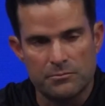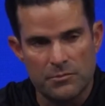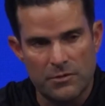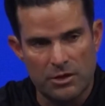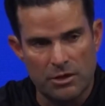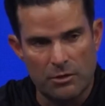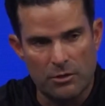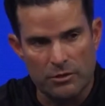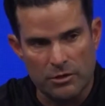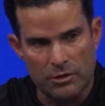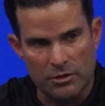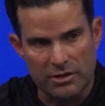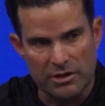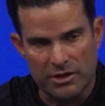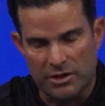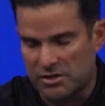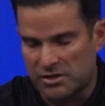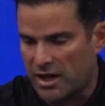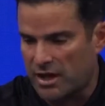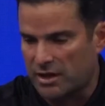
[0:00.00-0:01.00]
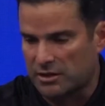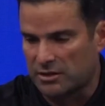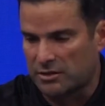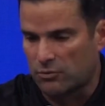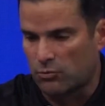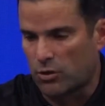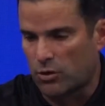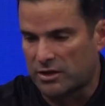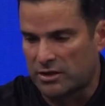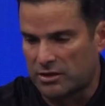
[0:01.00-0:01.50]
You know, and look at exactly
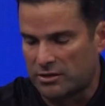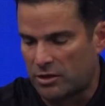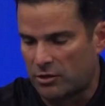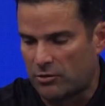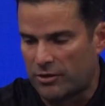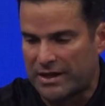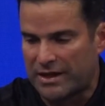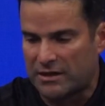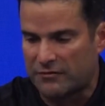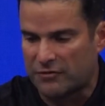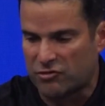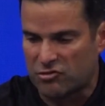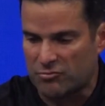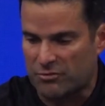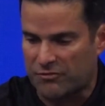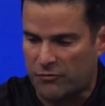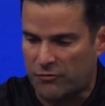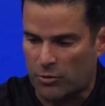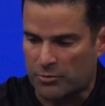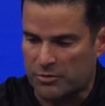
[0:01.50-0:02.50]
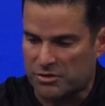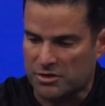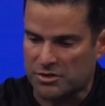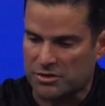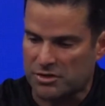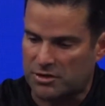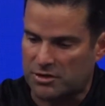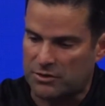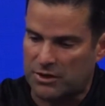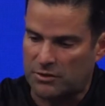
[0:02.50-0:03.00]
what, you know, individual
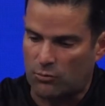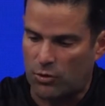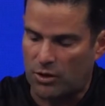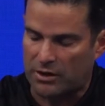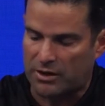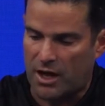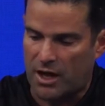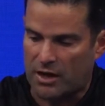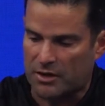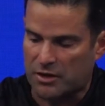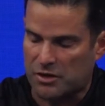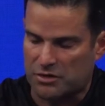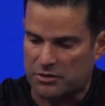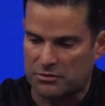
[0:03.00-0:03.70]
performances and what got us